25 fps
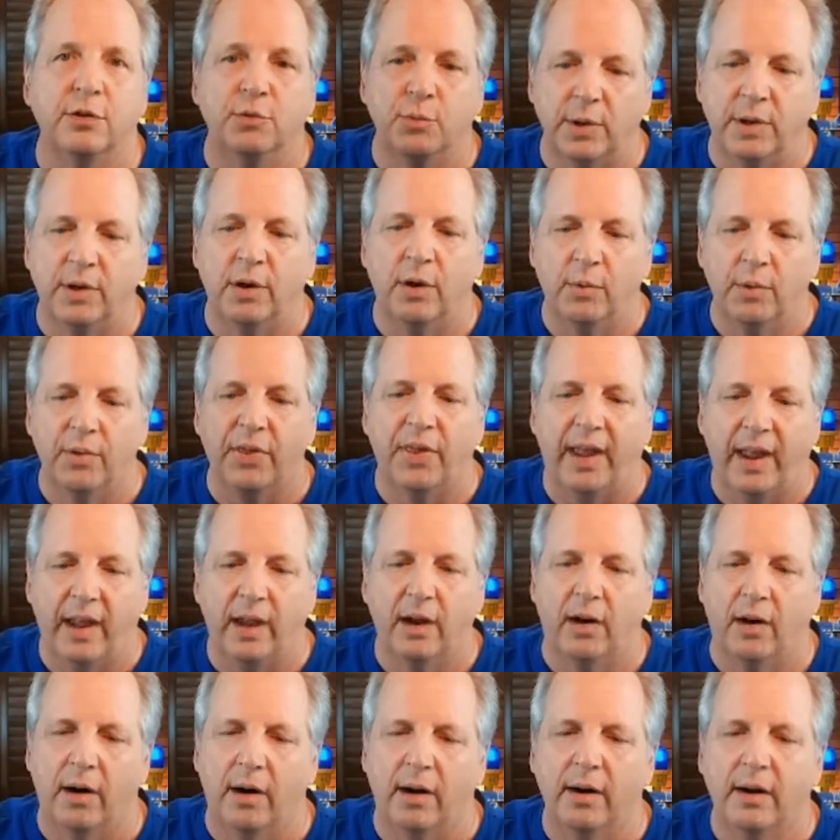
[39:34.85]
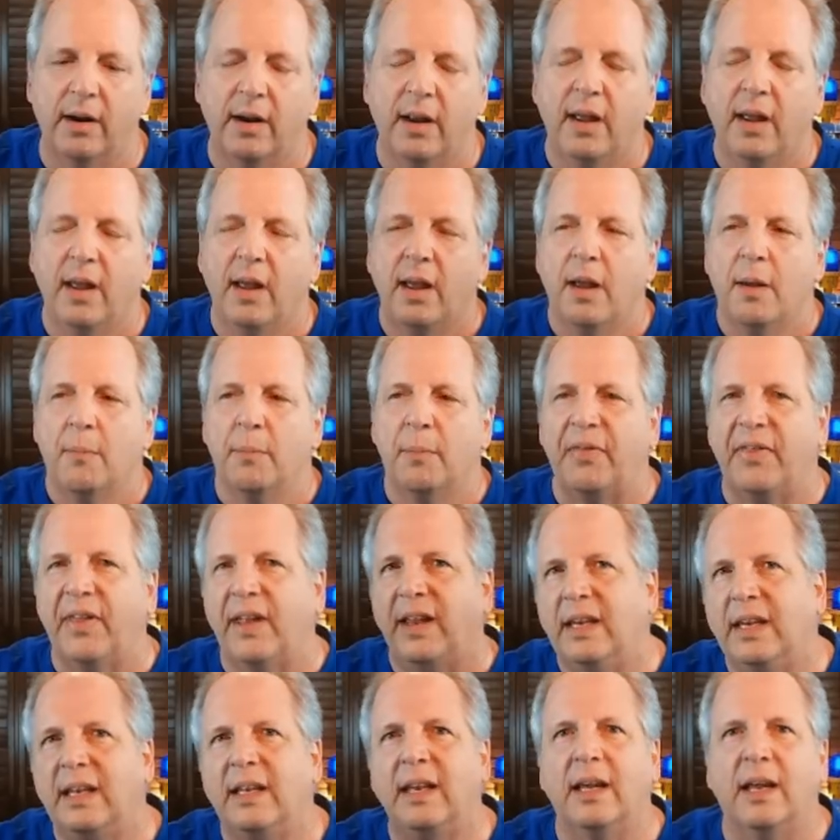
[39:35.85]
We know what they are, but they
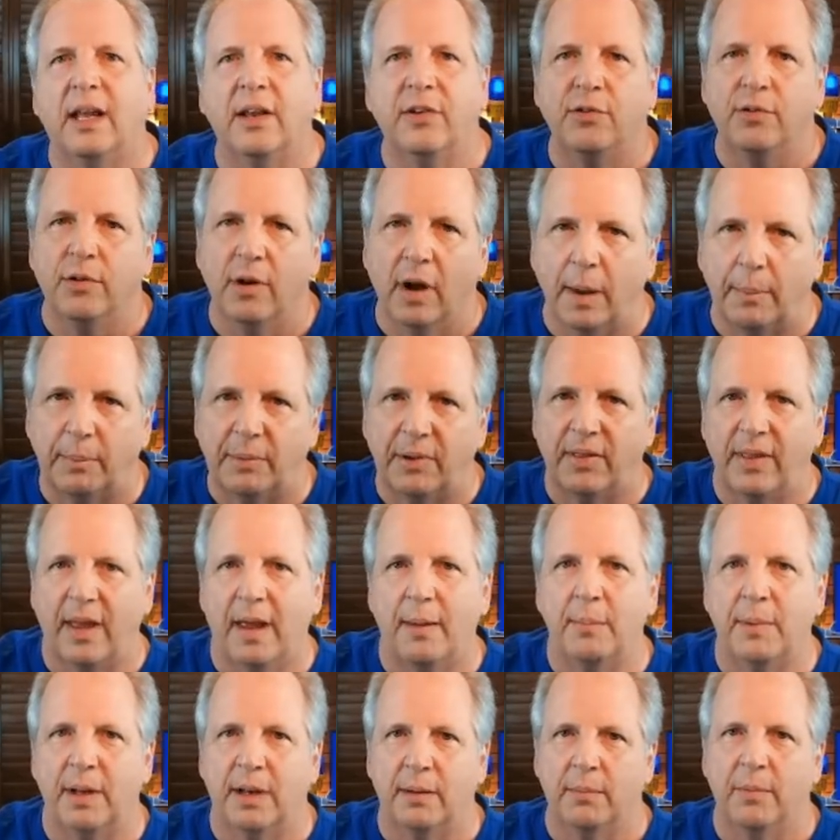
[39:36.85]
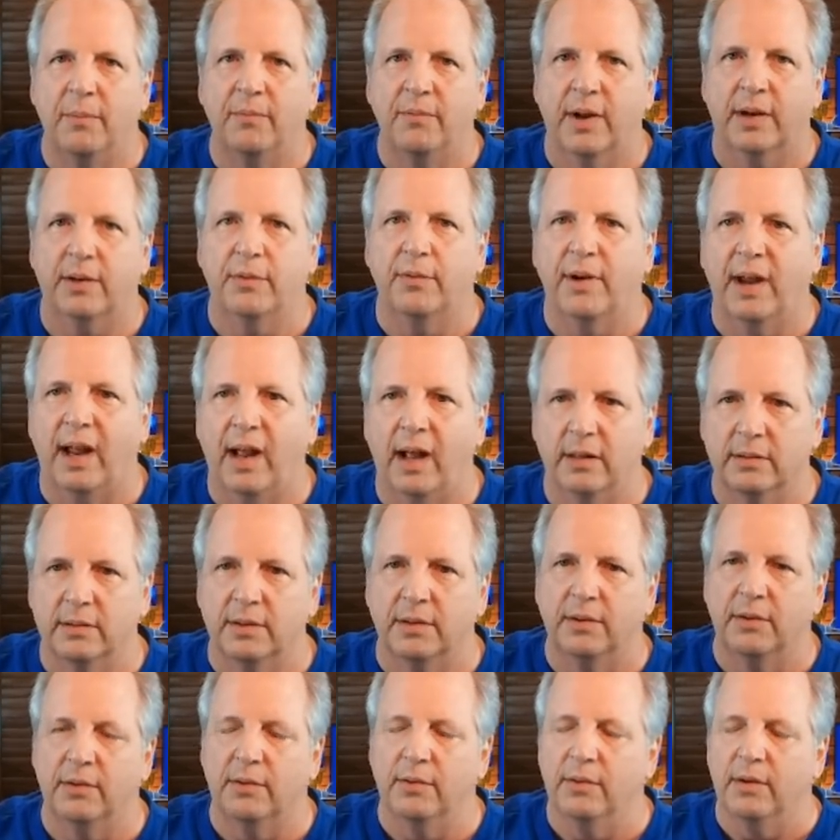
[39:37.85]
need to get you up to that minimum vectoring
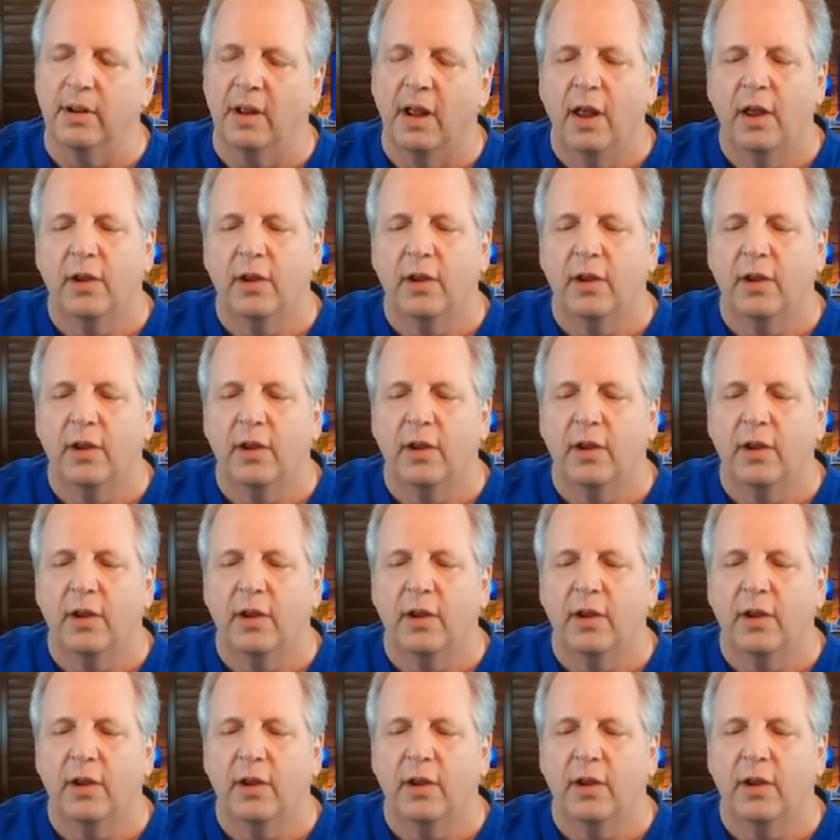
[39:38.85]
altitude.